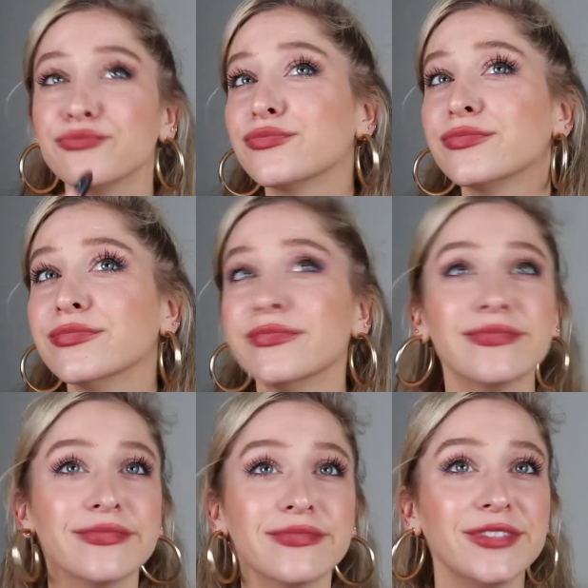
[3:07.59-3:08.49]

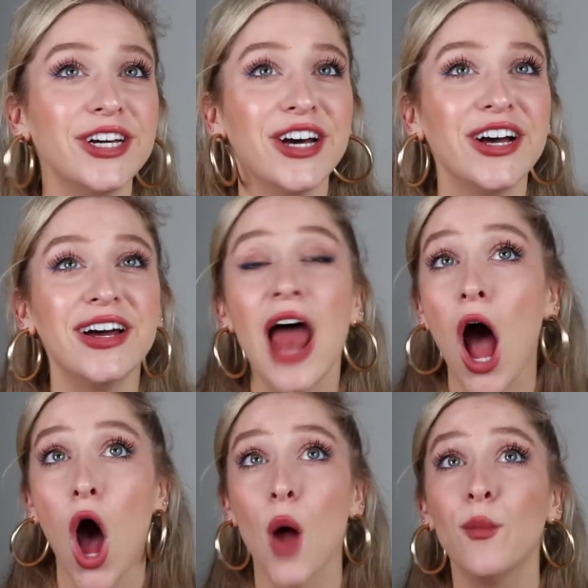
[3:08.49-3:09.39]
Good
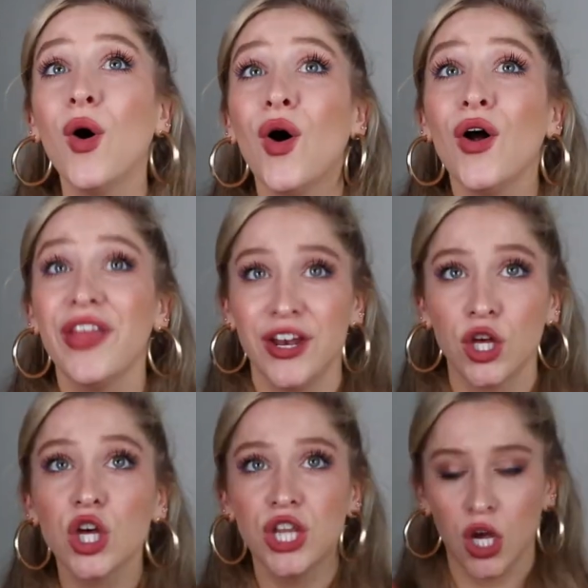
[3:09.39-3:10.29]
are more than
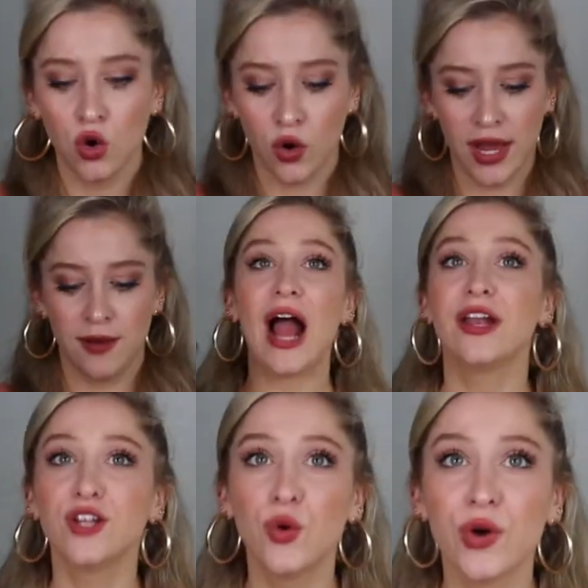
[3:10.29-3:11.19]
good, they're great. I
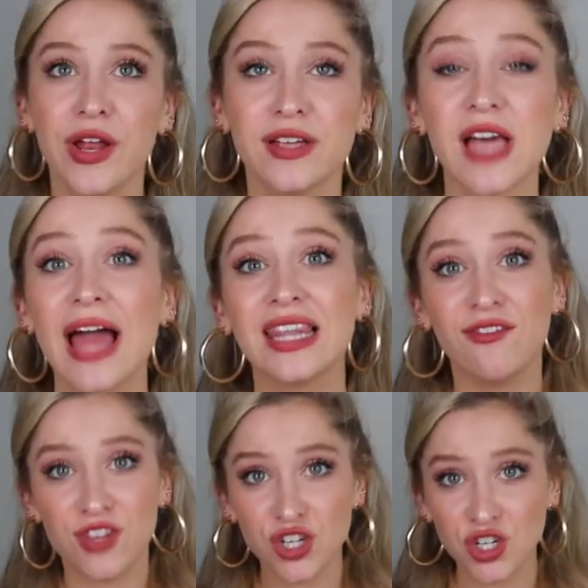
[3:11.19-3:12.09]
don't know what it is. I
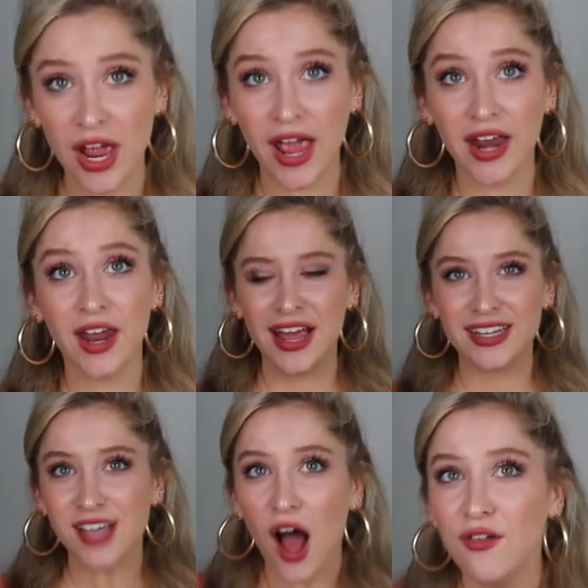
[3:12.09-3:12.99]
love the shade.
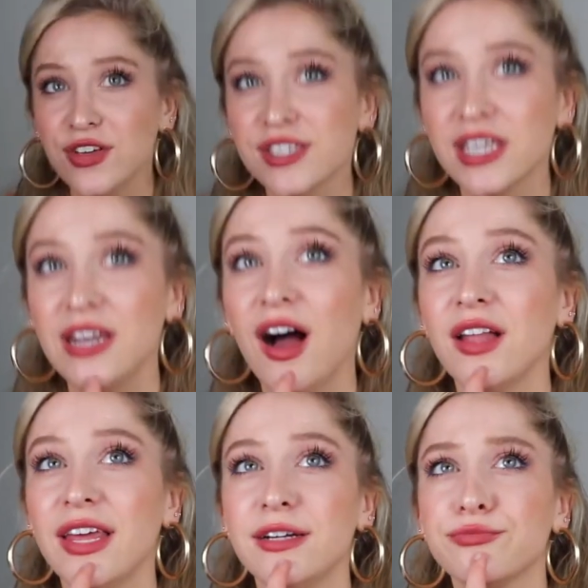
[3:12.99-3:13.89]
It's obviously not
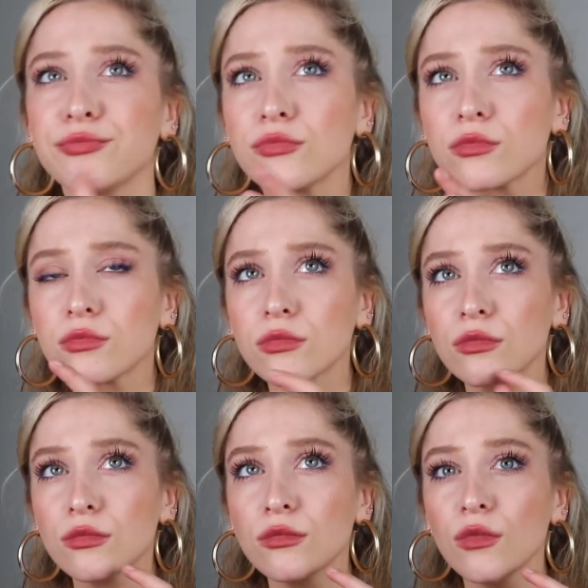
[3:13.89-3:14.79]
like
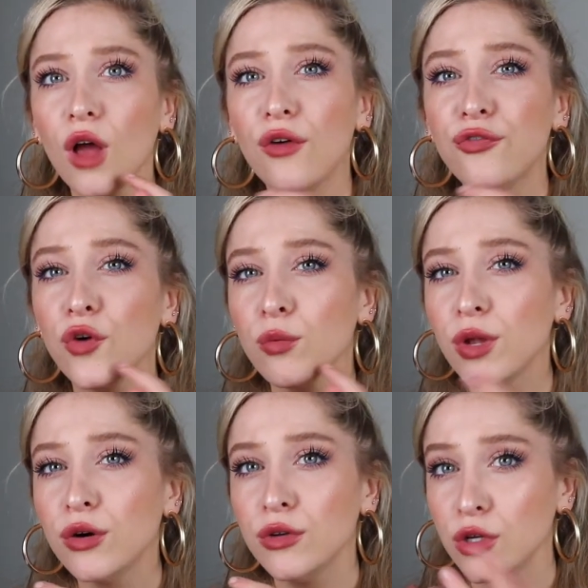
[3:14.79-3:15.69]
a
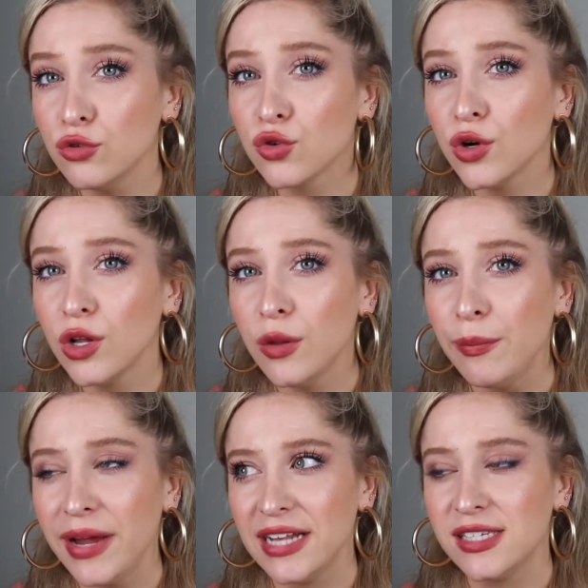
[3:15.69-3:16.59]
full-blown neutral,
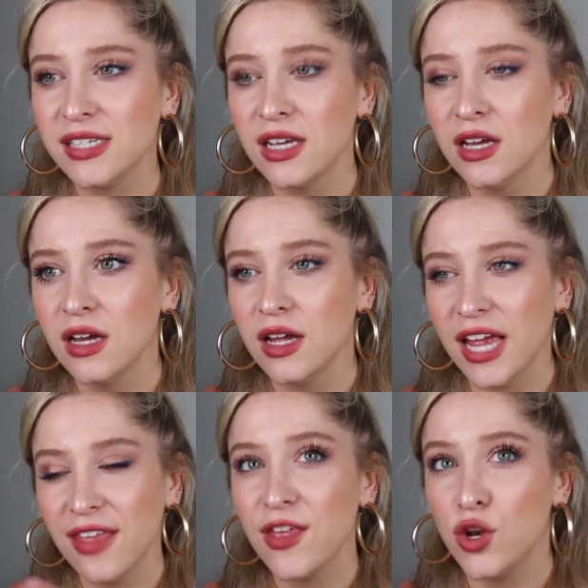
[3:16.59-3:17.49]
but it's
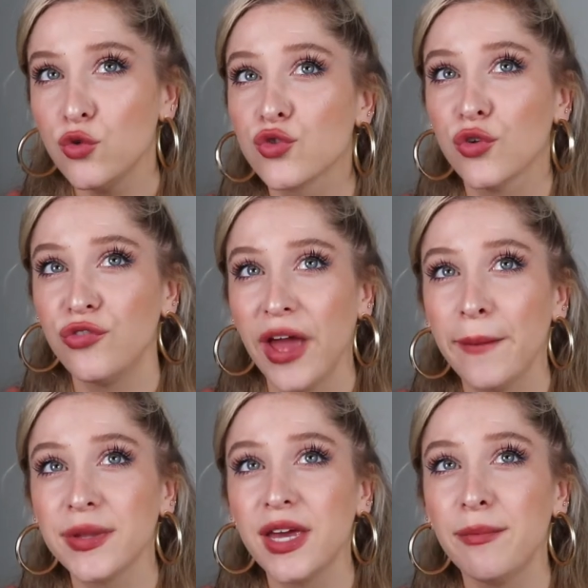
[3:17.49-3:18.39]
in the neutral
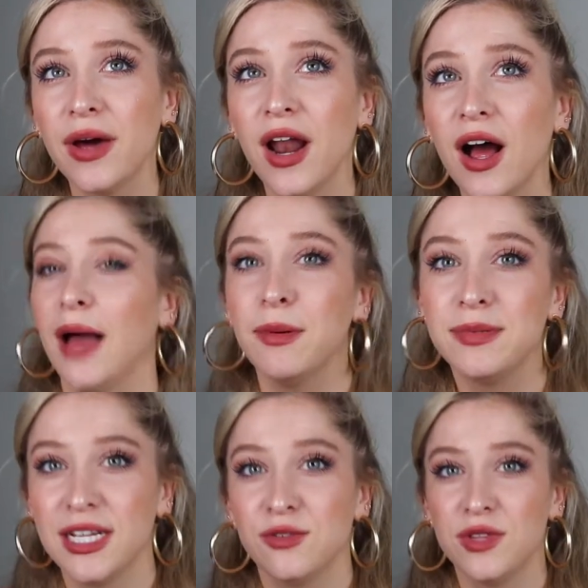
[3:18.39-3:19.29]
family, but I'm
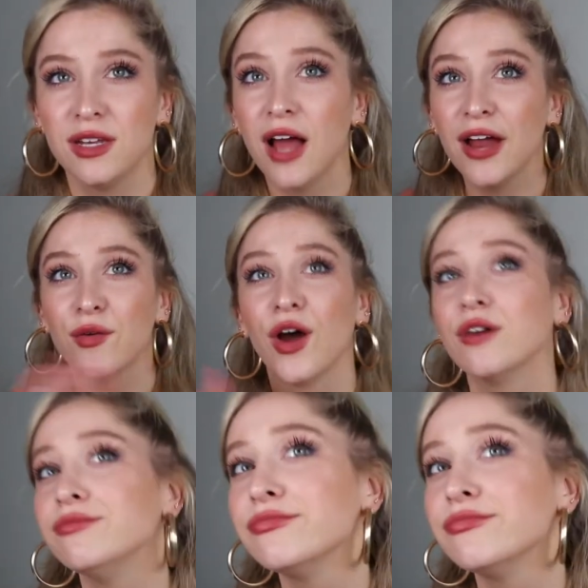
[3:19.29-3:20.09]
obsessed with it. I don't know.